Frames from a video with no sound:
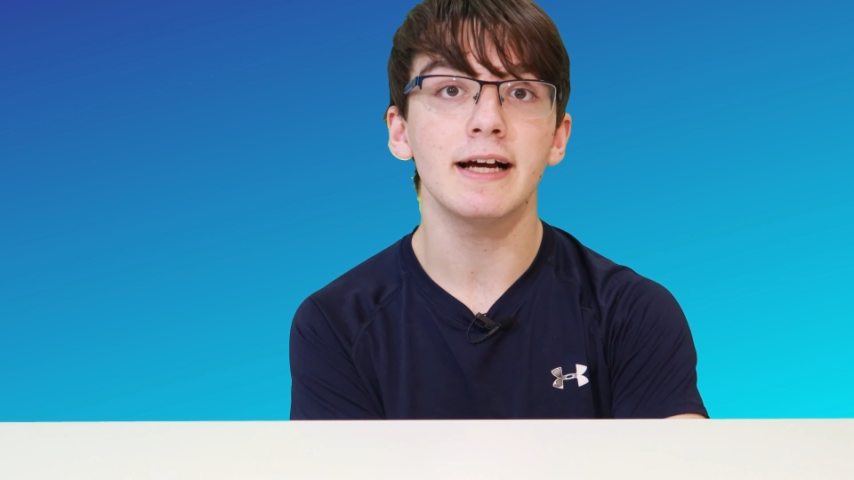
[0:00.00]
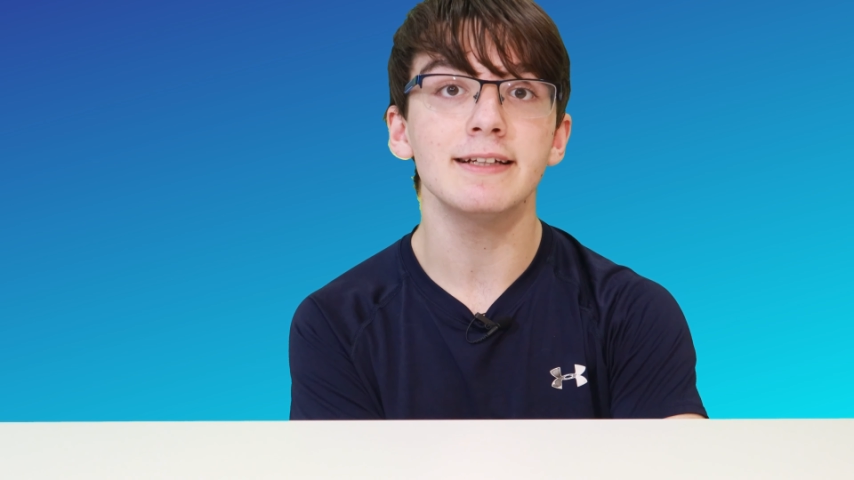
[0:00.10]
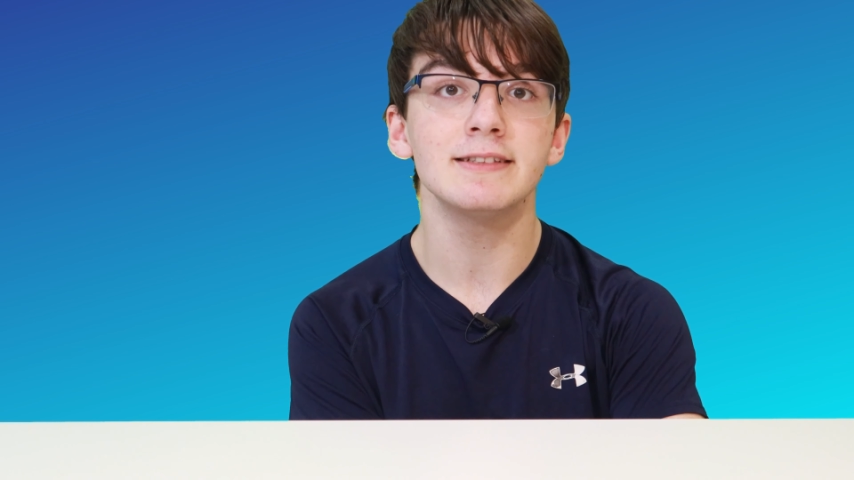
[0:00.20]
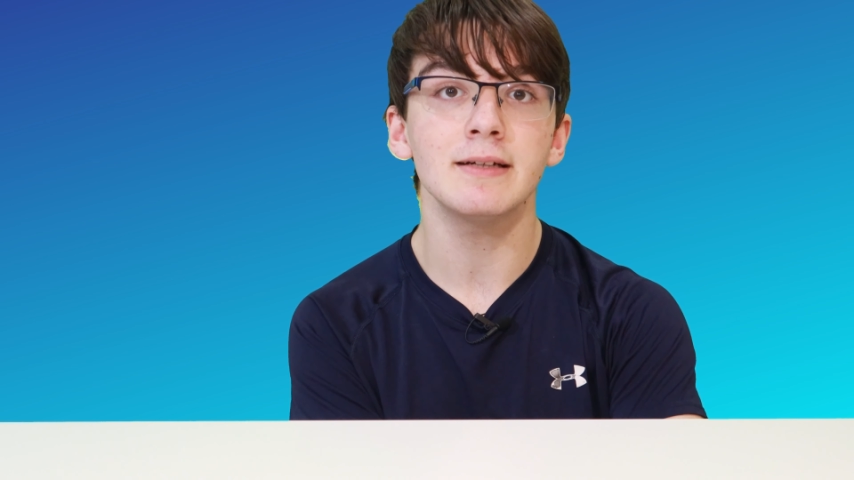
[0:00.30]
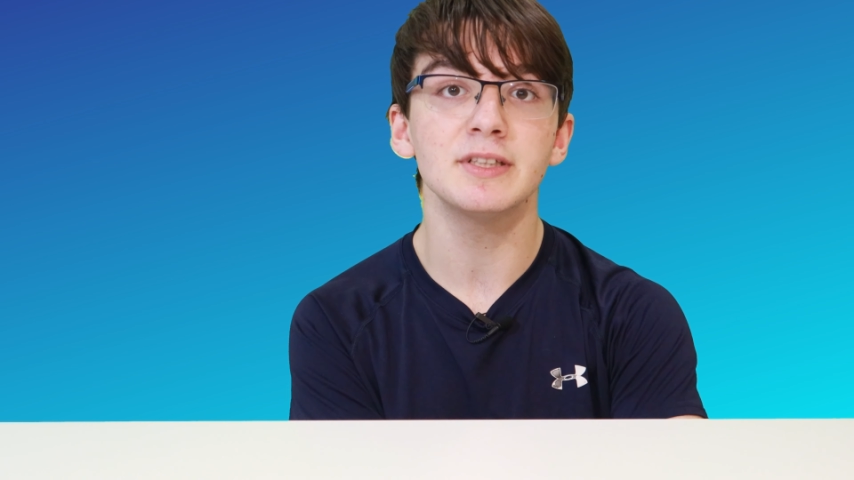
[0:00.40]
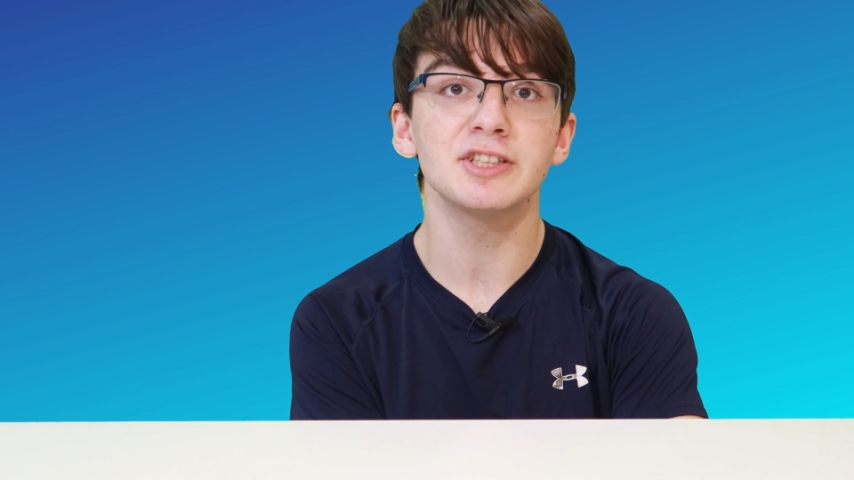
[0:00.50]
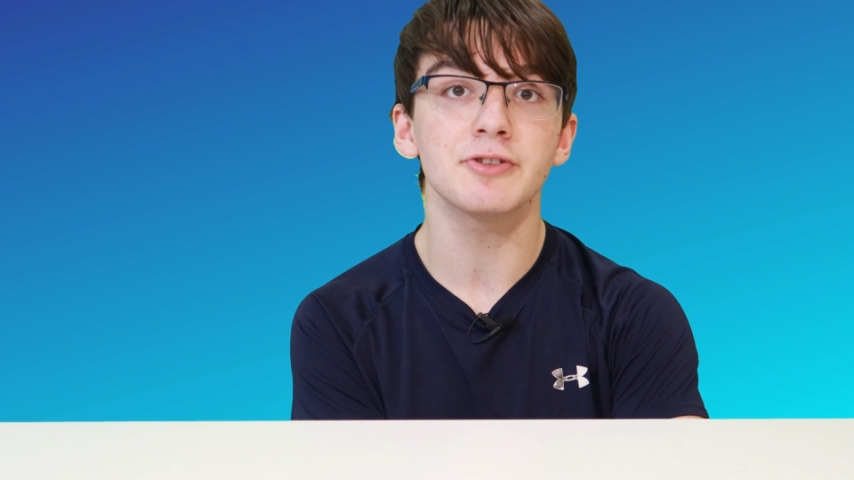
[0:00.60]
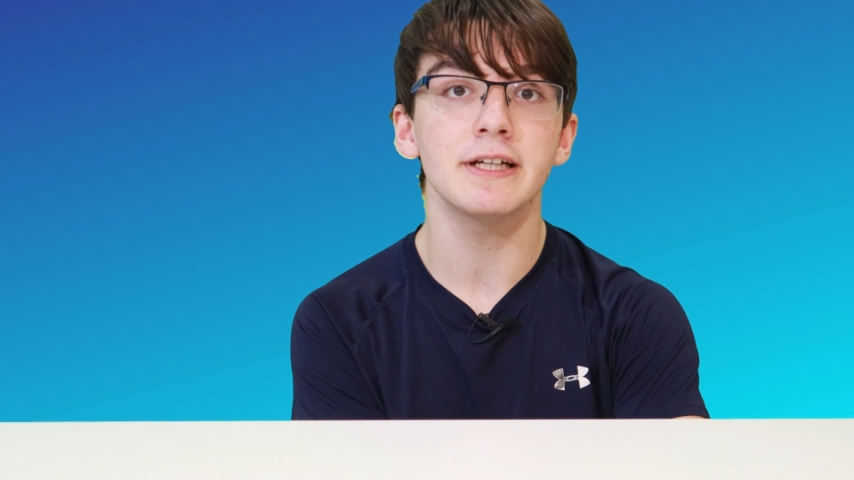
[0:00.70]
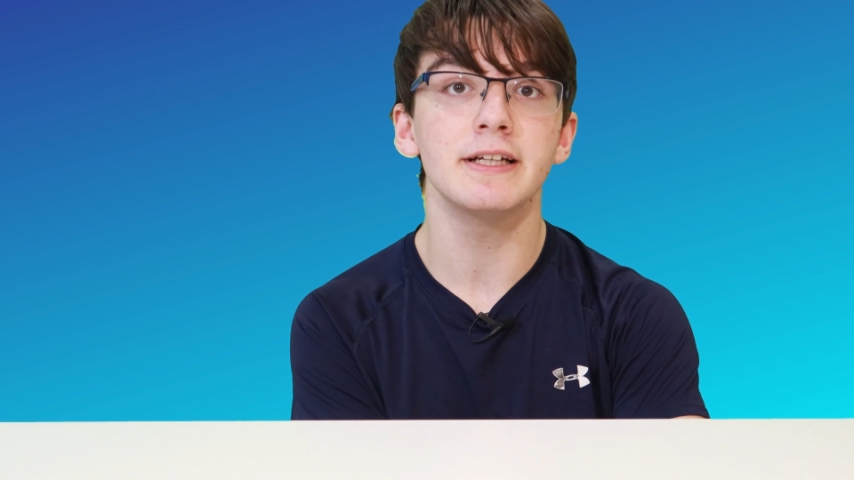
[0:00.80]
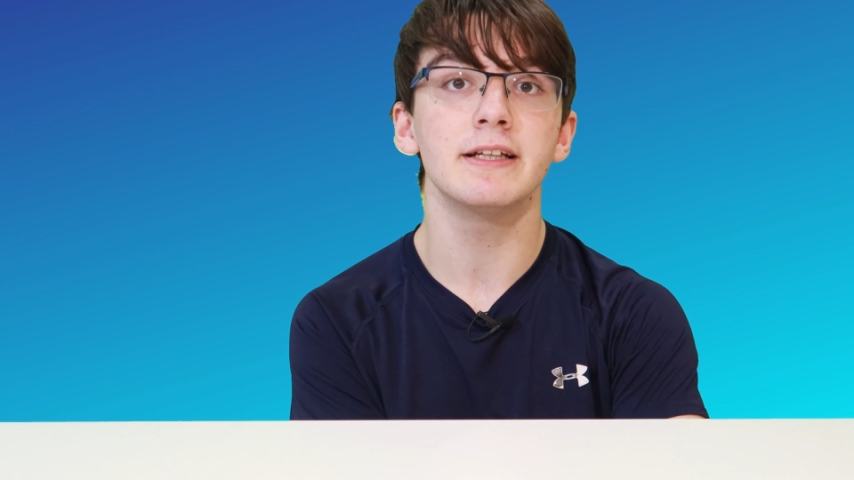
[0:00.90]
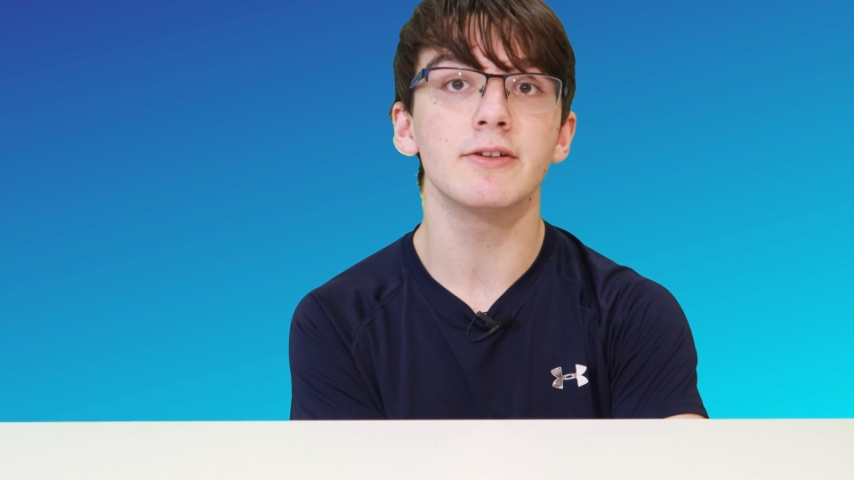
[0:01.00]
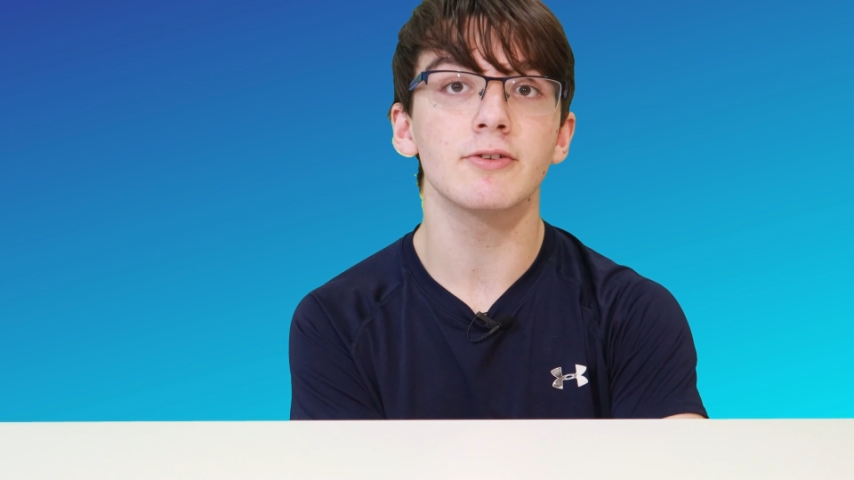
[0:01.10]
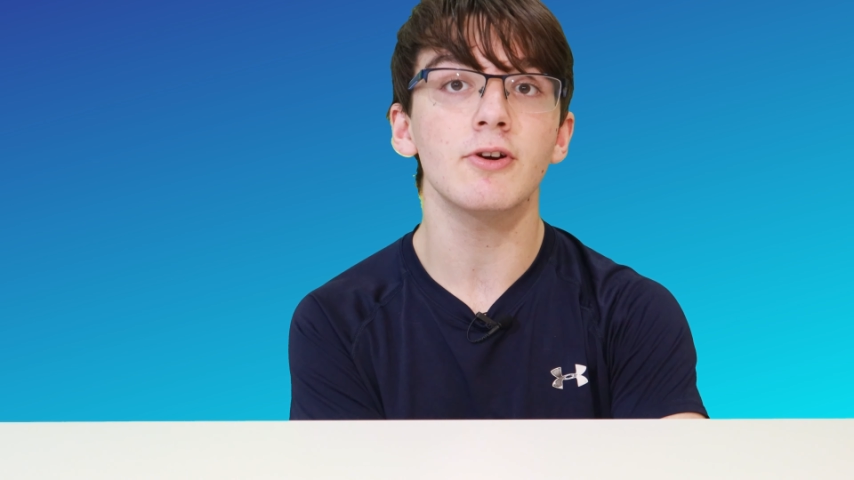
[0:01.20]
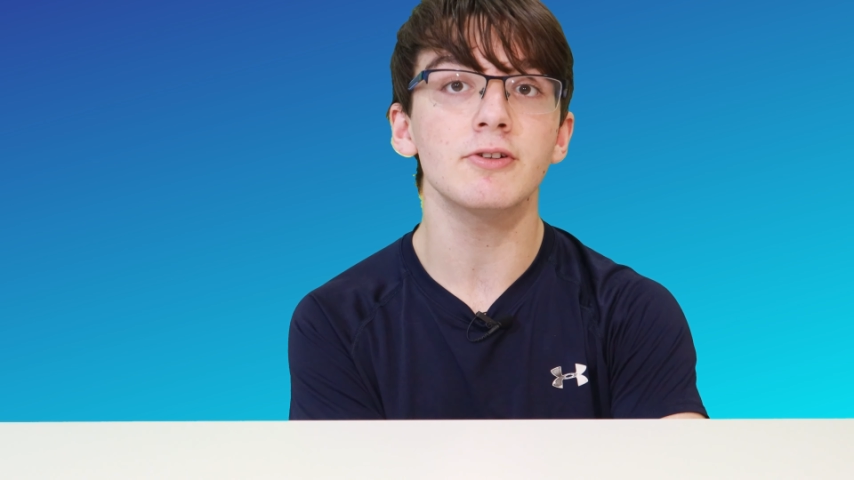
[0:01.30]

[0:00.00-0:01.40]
as demonstrated in their